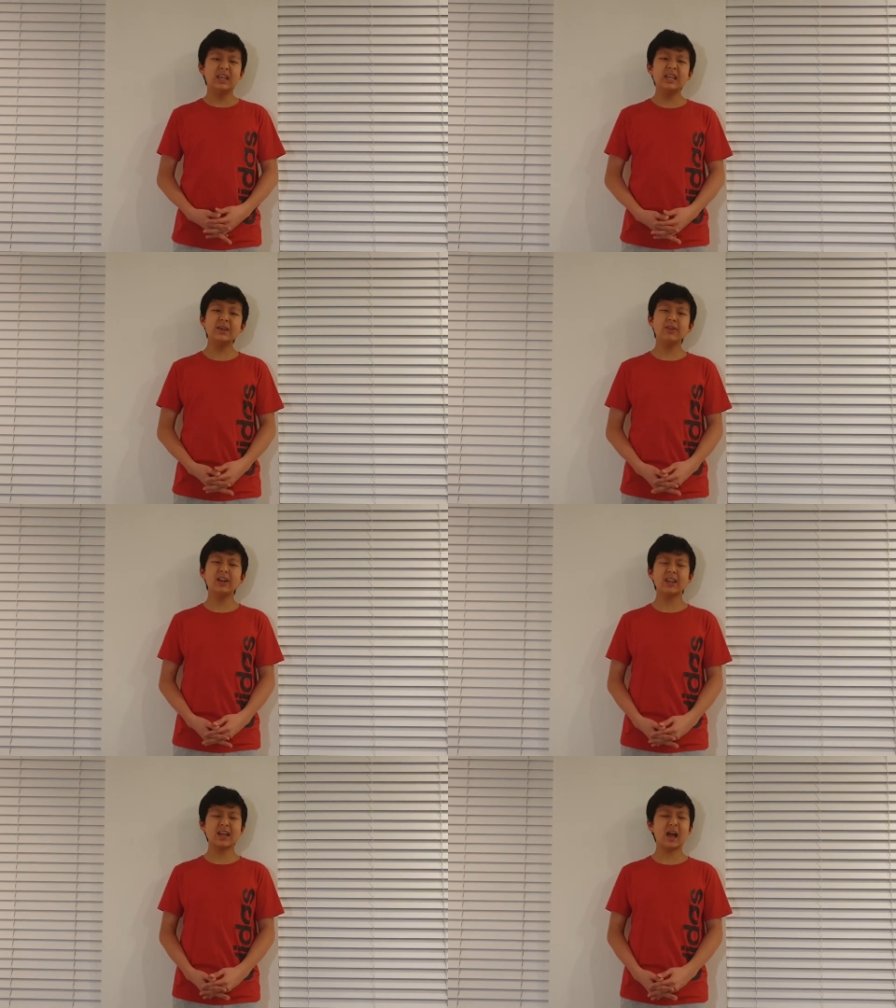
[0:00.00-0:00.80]
Even
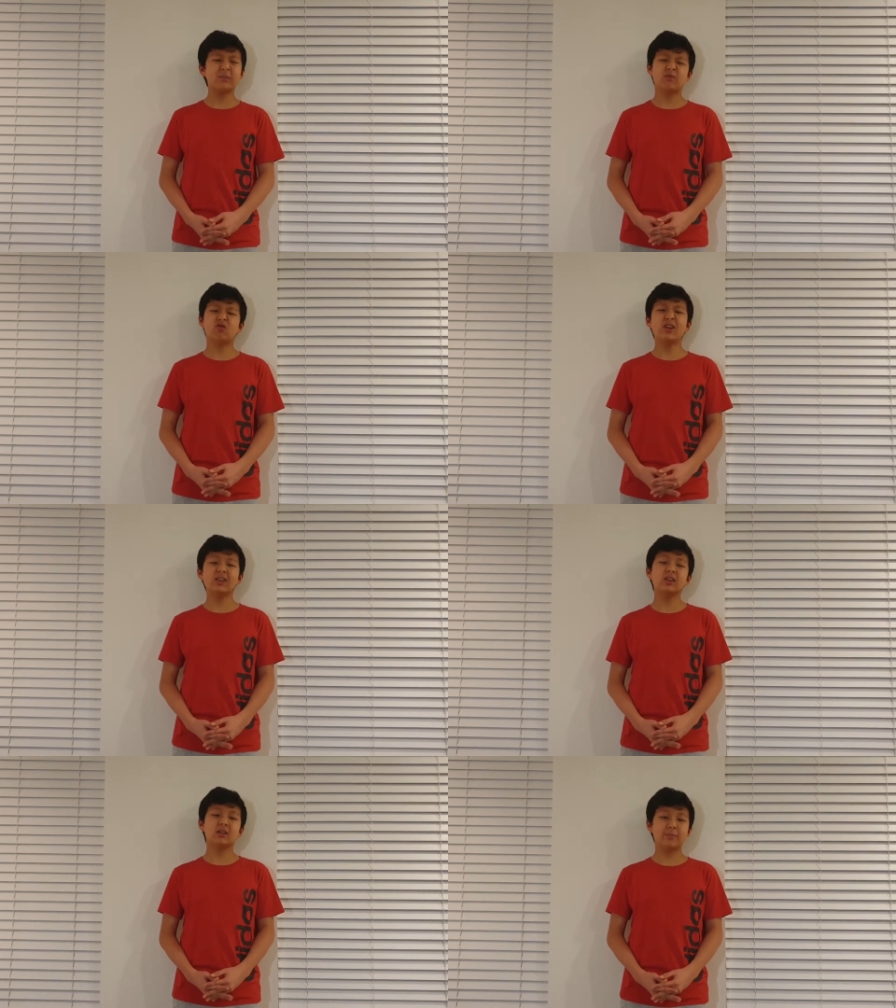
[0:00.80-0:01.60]
in a time of
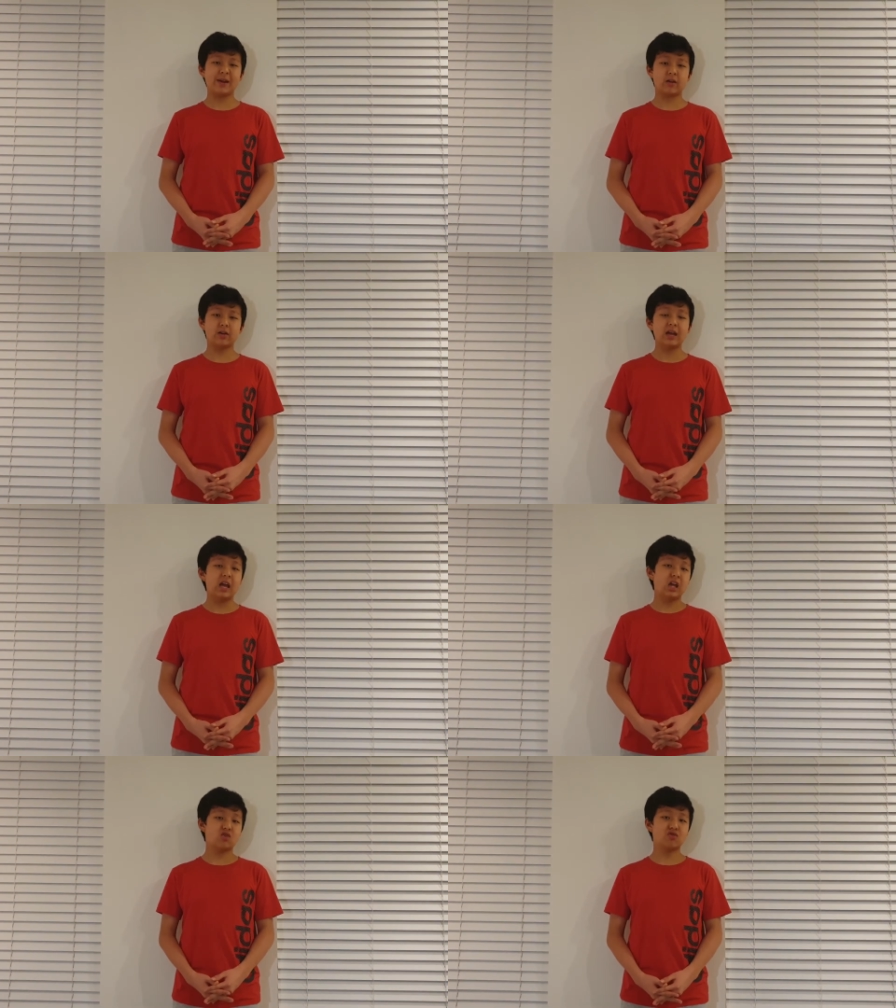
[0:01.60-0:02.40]
dreaded despair
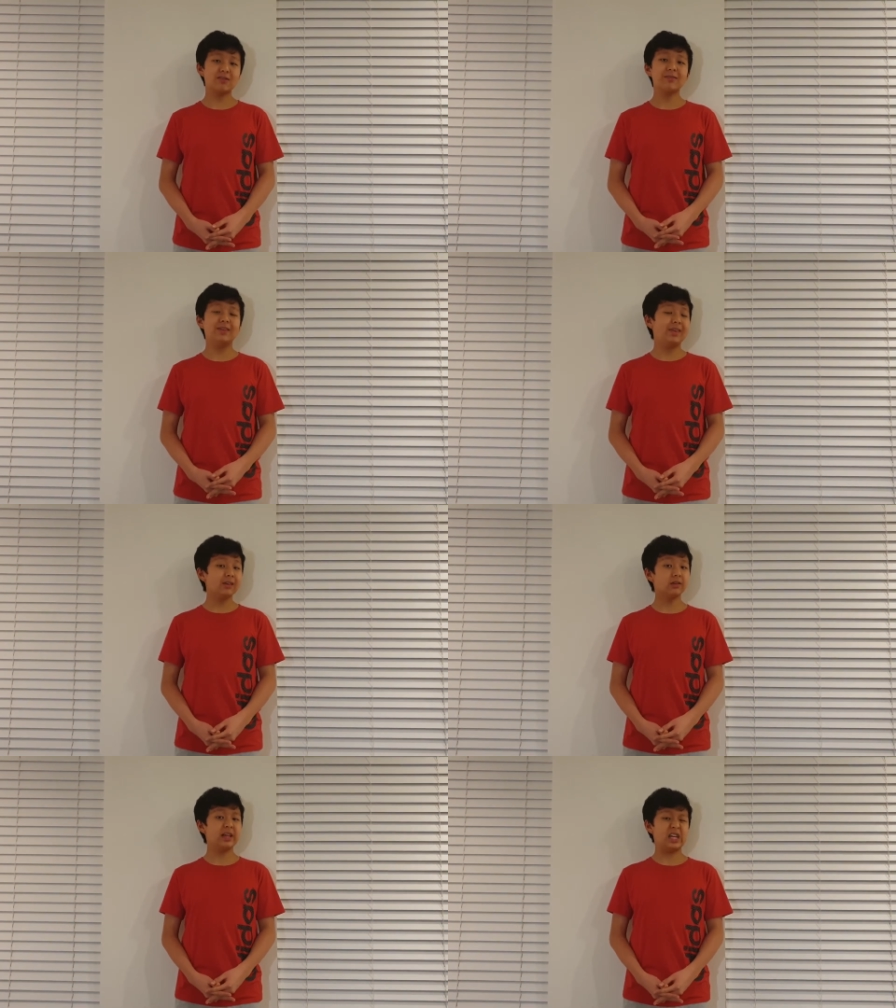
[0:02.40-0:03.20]
and dreary
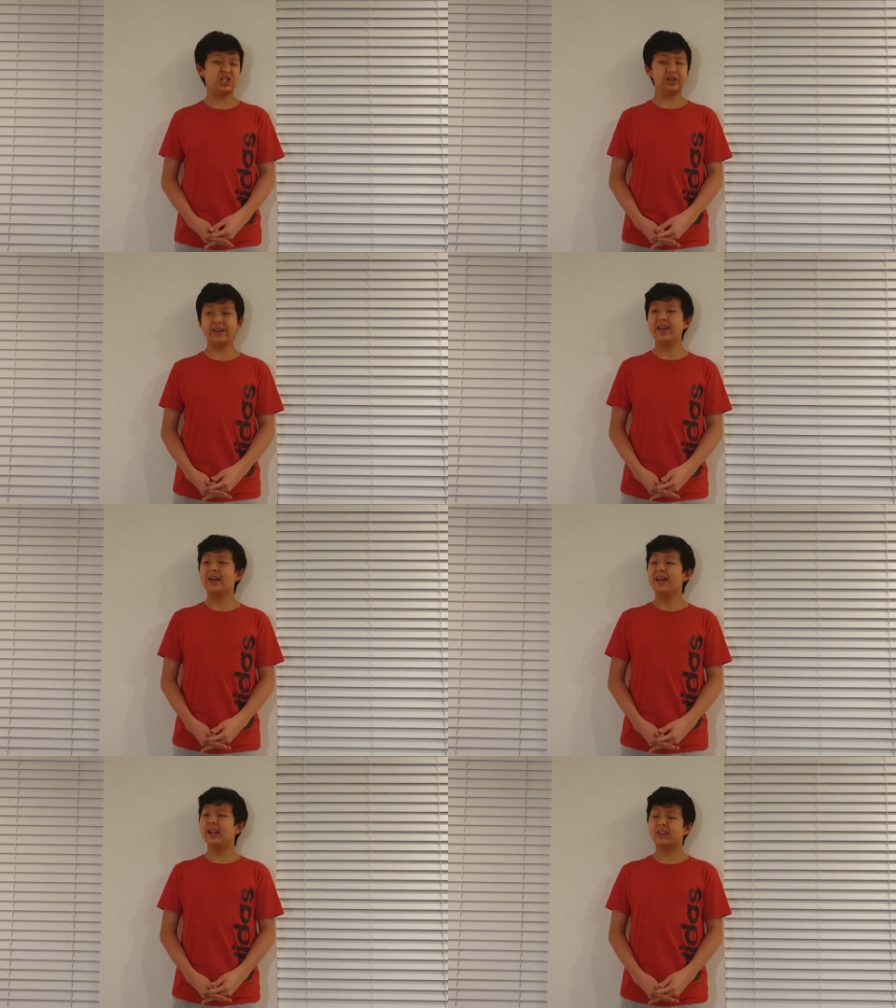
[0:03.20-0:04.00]
desolation,
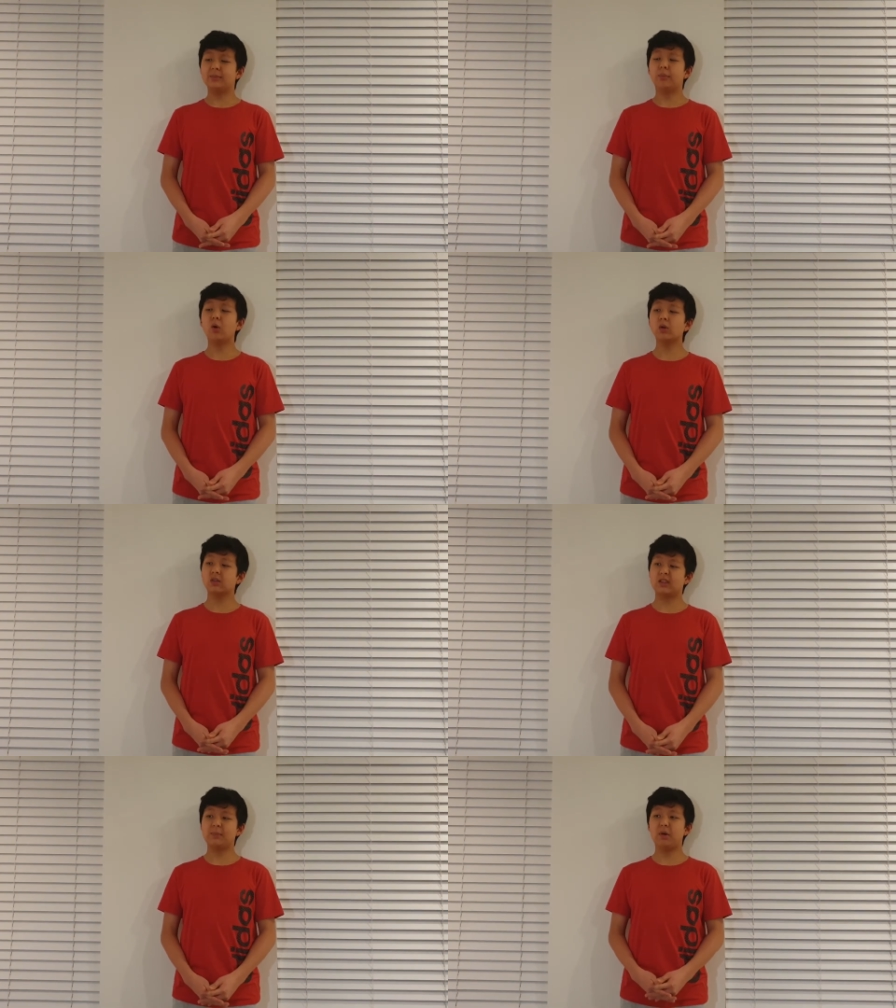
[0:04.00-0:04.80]
it is important to
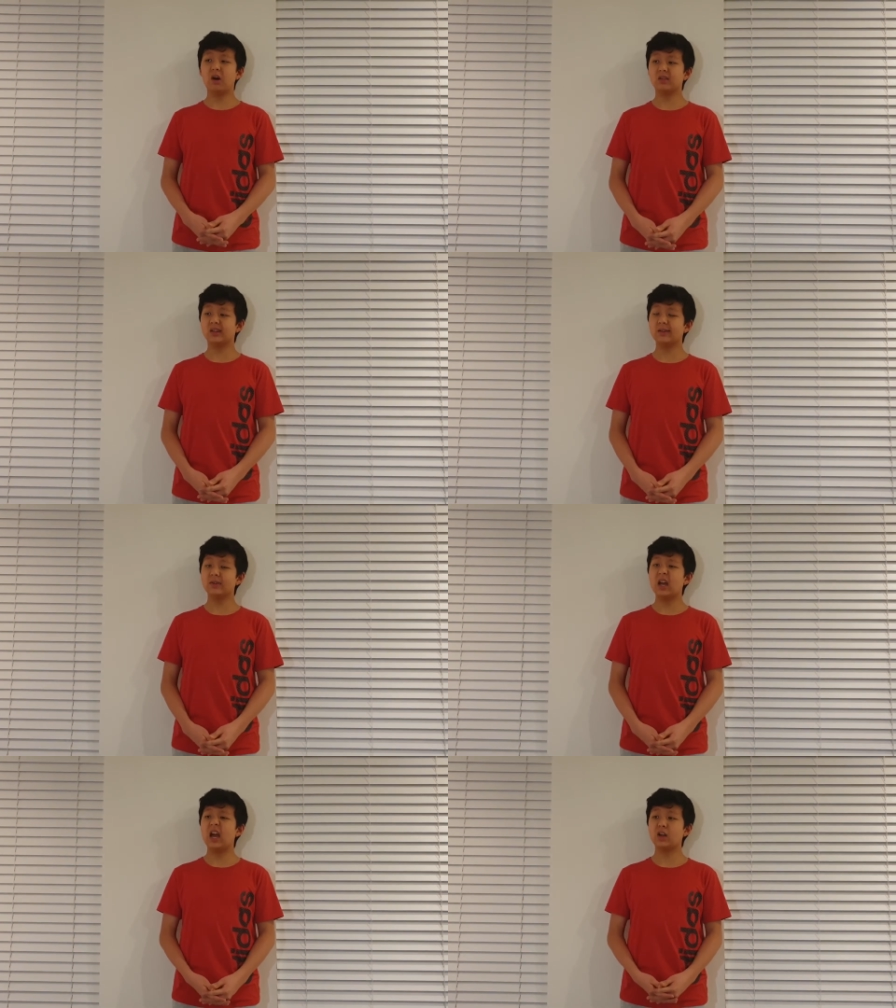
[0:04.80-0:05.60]
stay positive
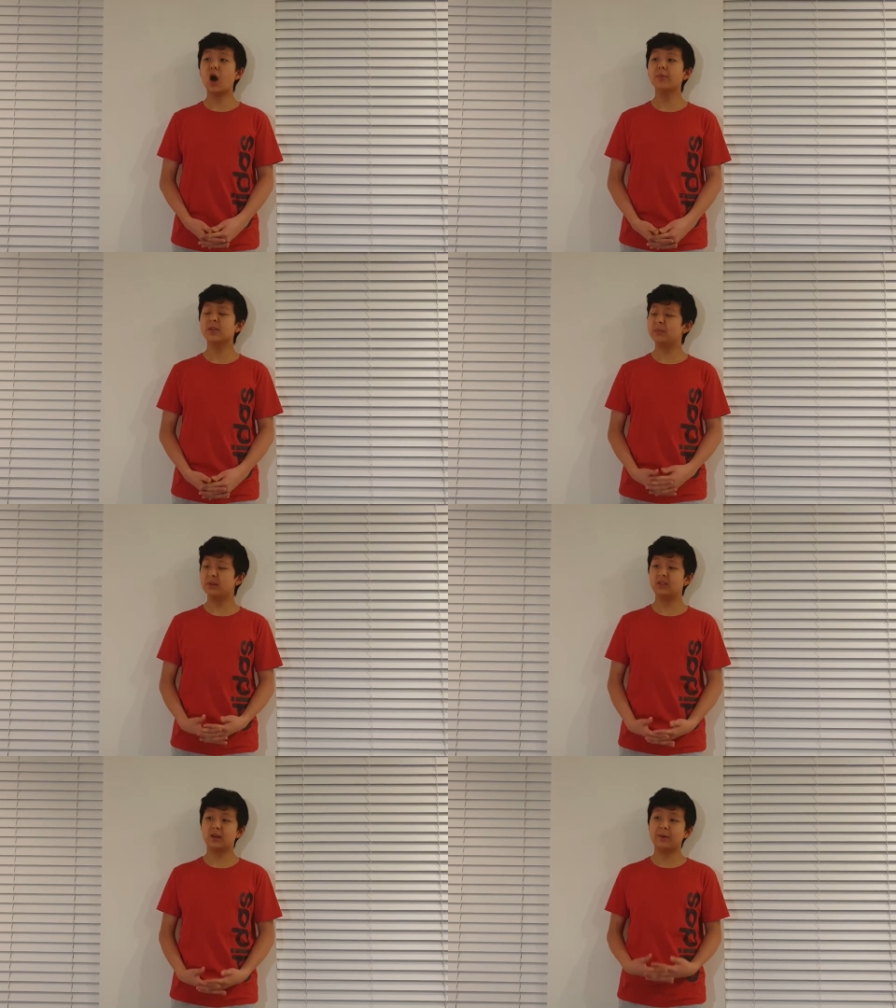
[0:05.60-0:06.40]
and
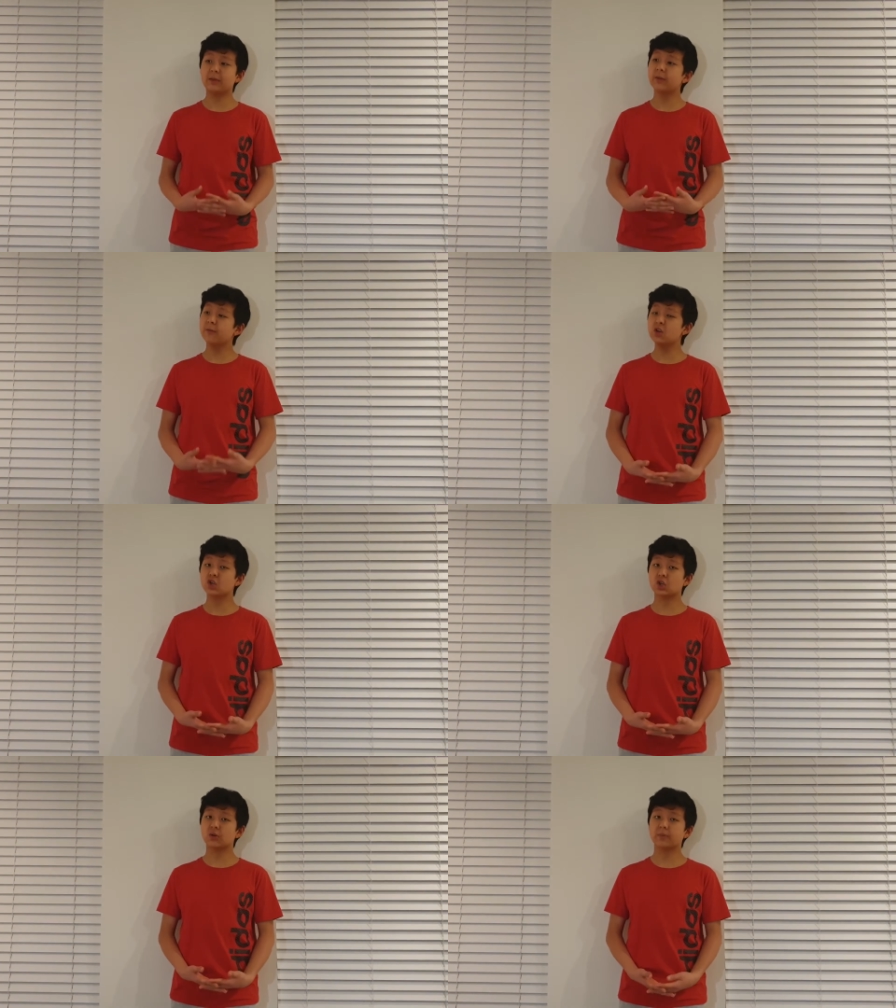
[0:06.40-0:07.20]
optimistic about the
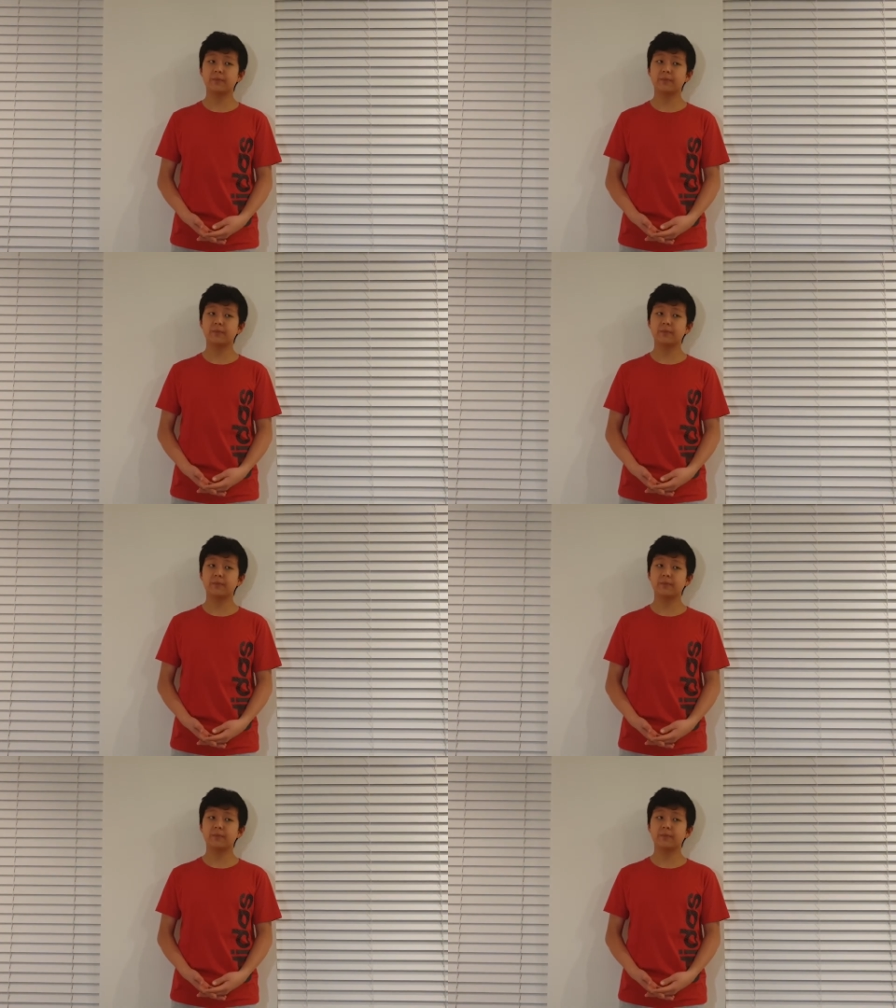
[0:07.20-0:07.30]
future.